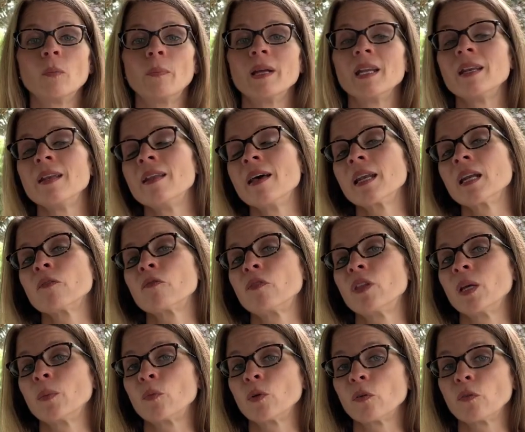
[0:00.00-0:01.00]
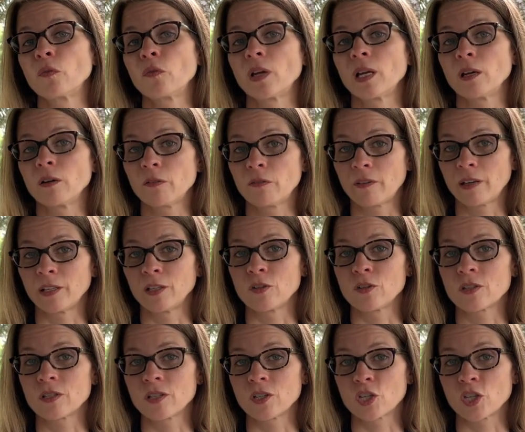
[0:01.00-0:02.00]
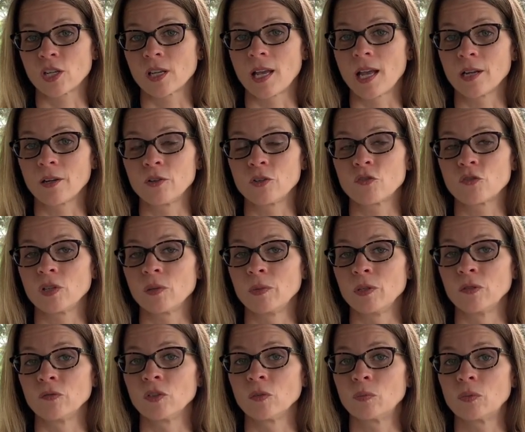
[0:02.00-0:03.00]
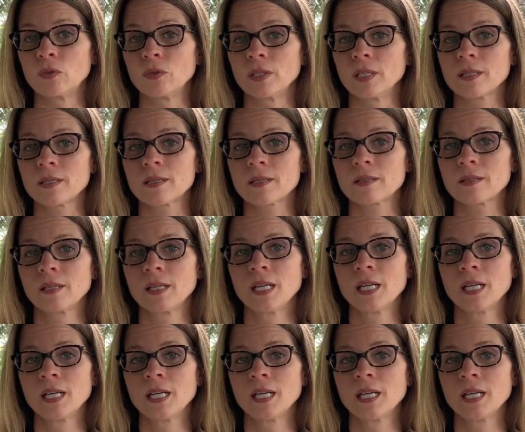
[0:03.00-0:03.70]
but none of them were firefighters, the Chicago Tribune reports.